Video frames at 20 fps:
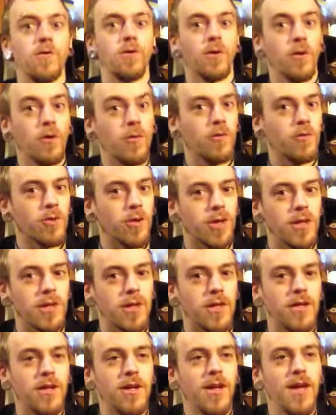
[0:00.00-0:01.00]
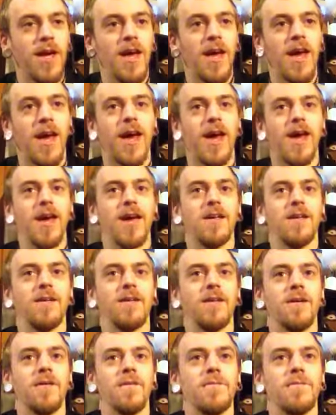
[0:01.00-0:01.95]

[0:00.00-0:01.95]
and over again and